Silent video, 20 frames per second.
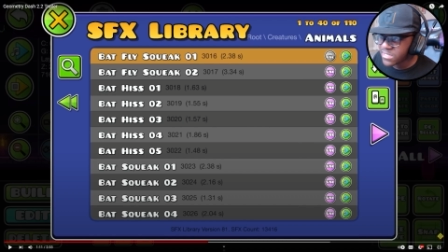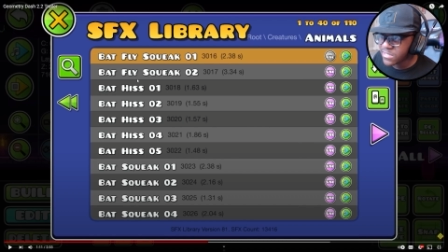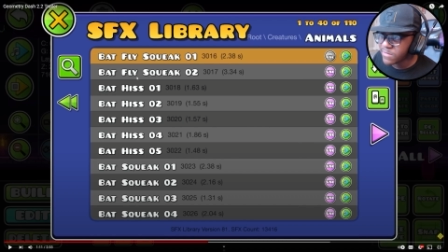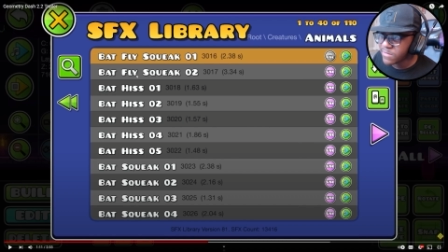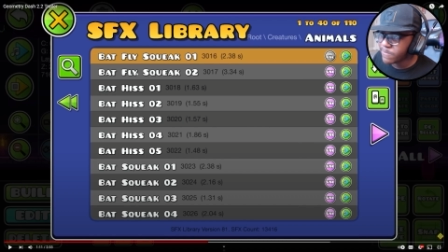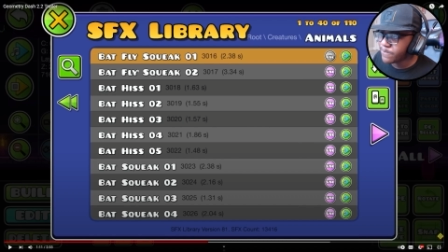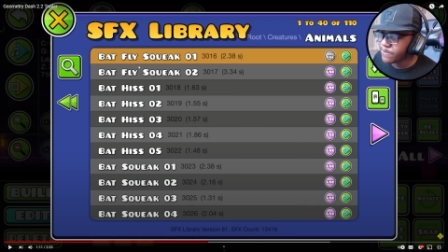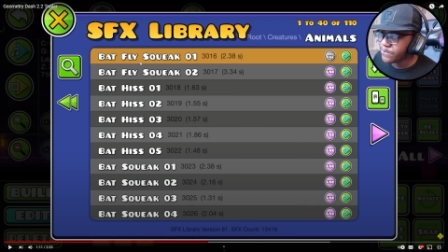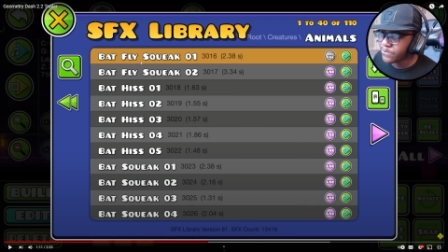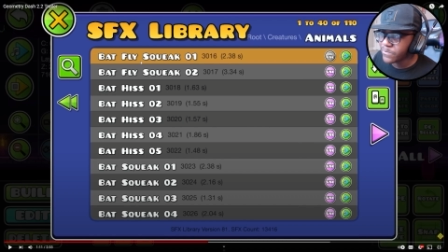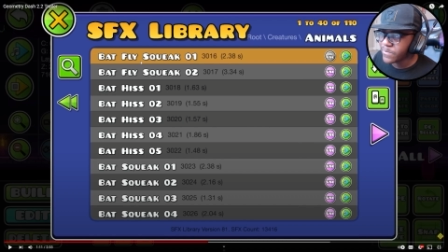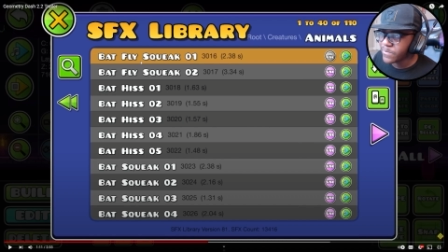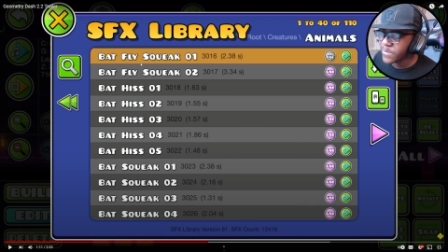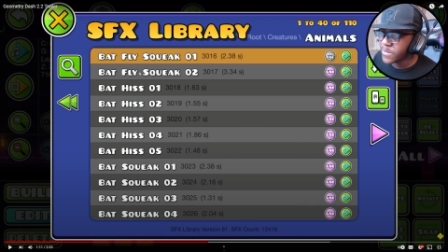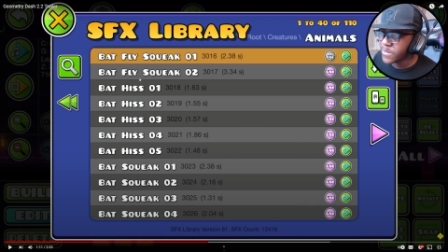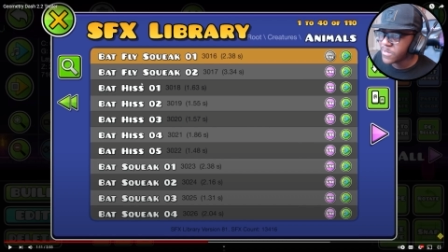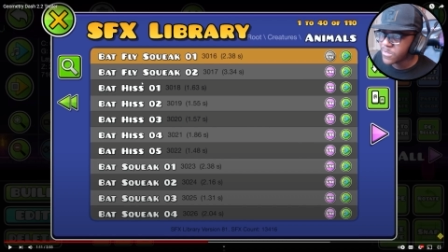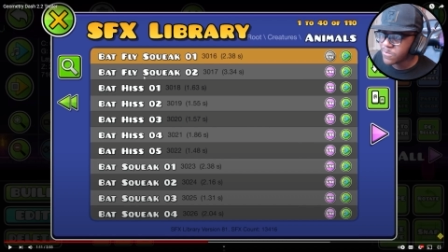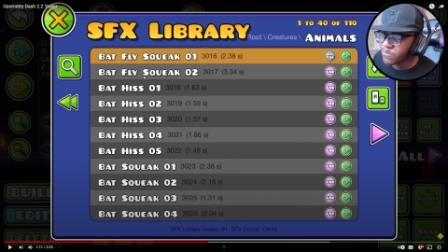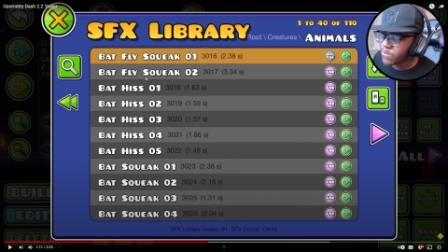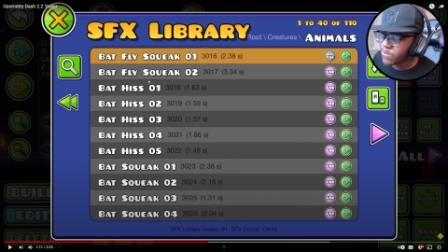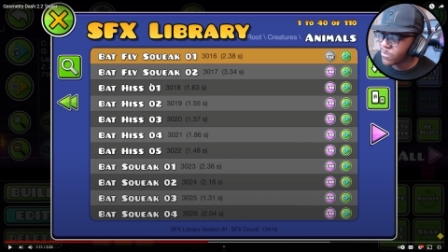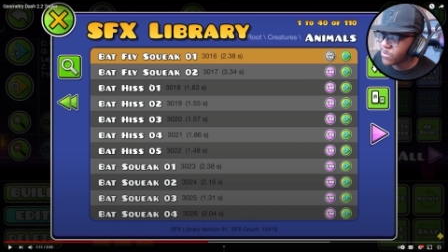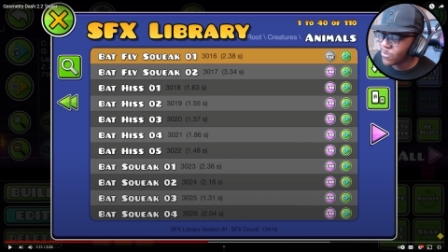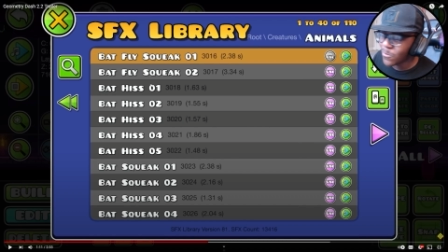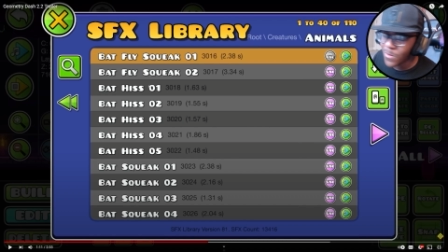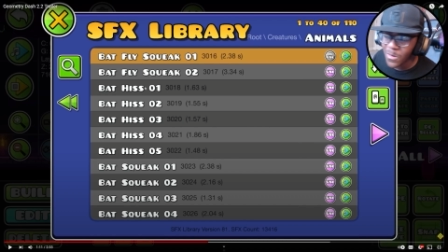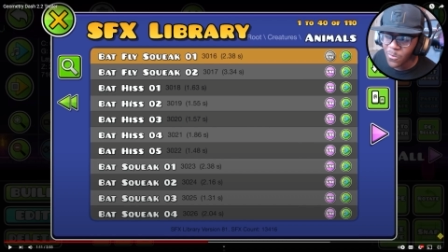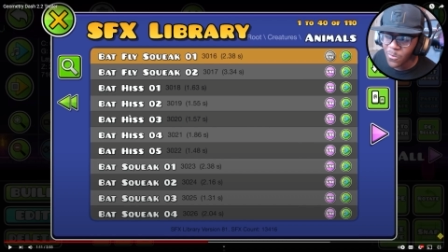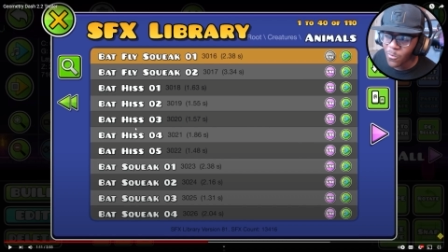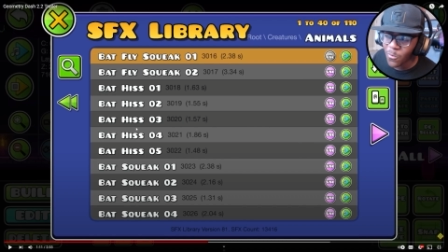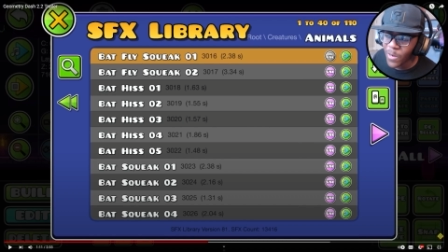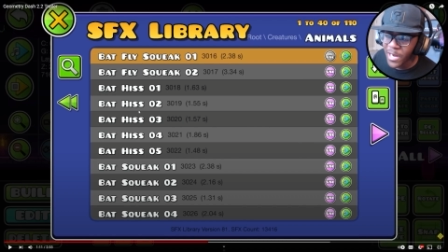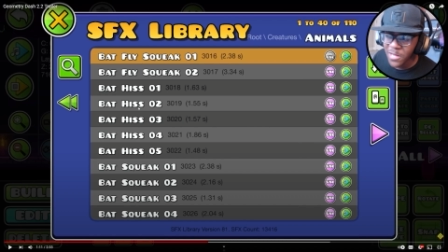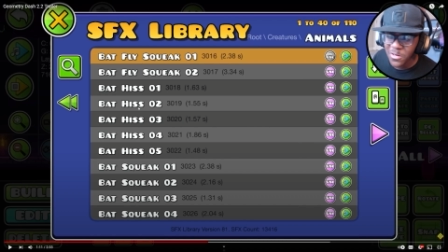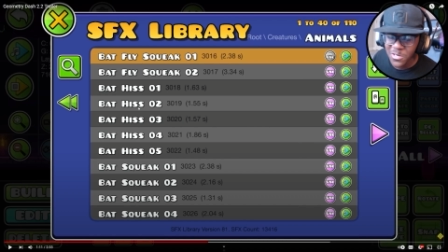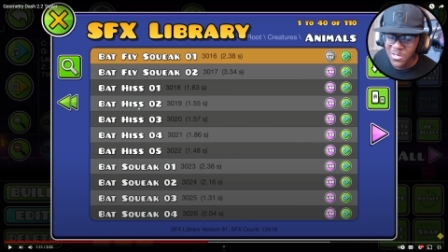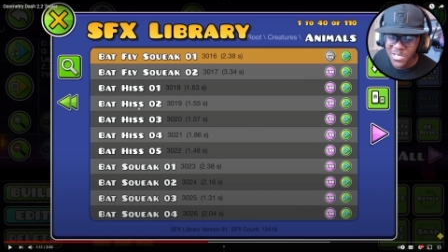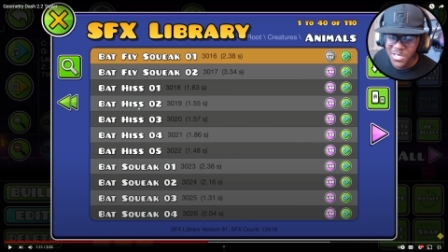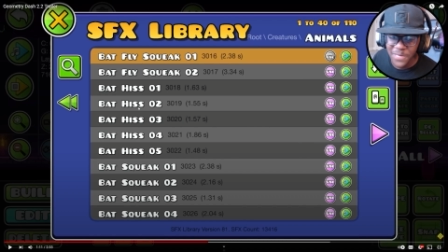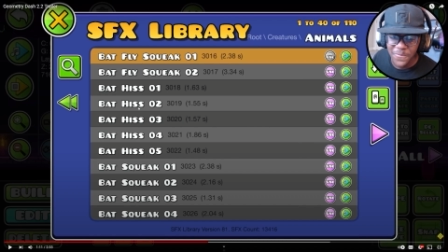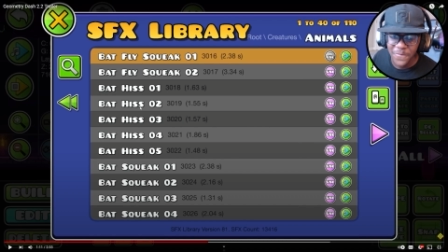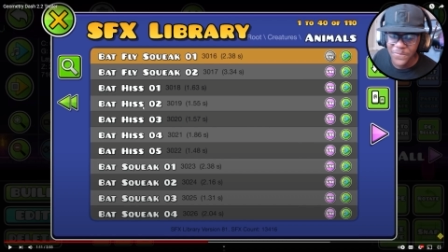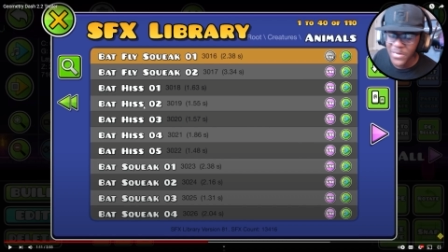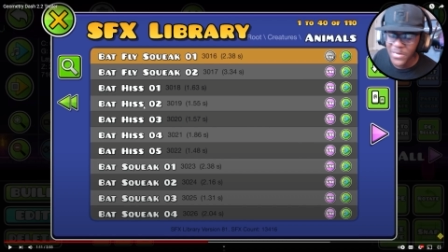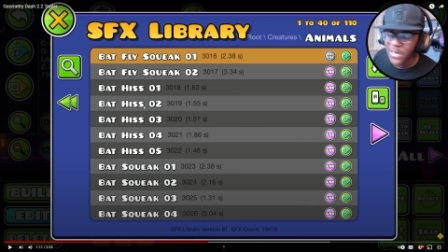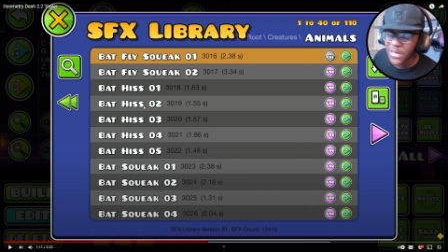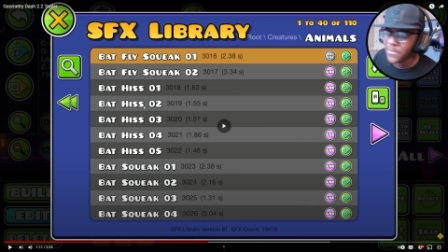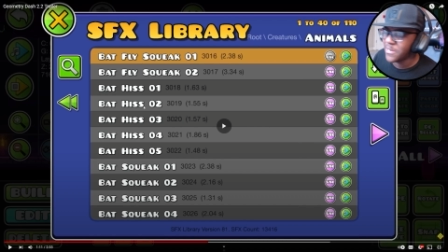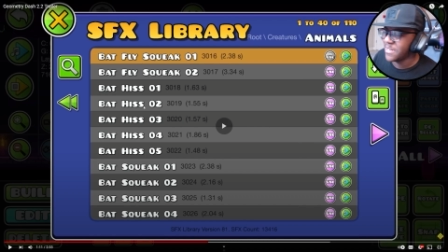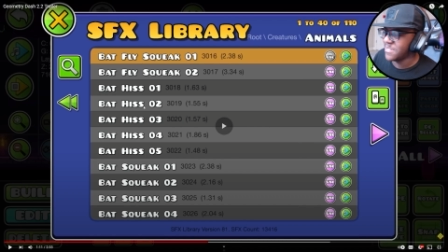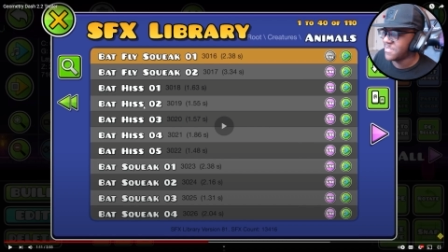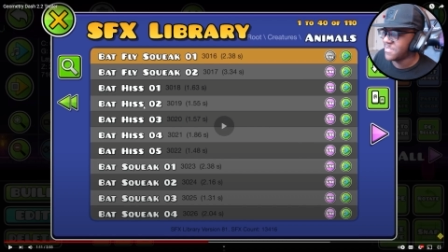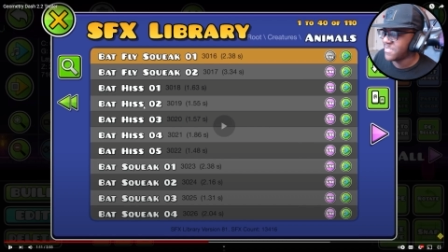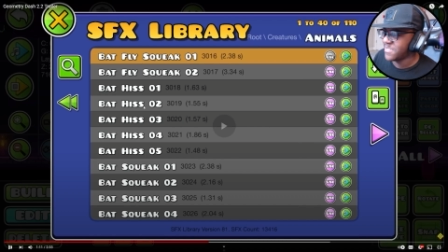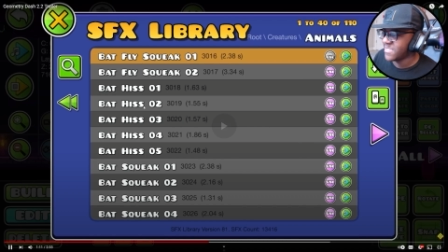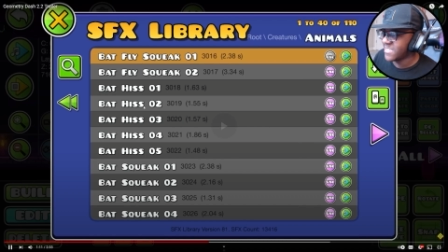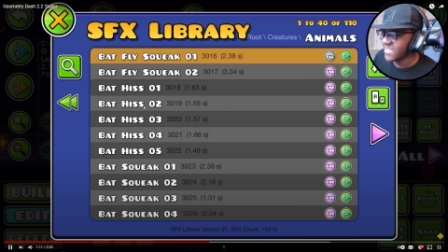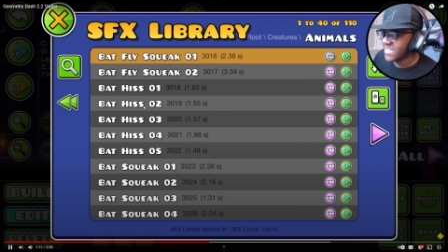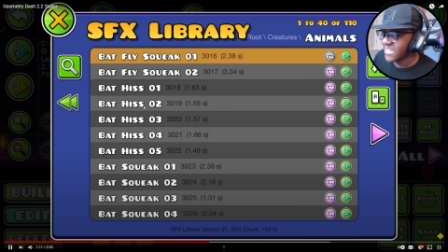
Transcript: and... Wh why are there different variants?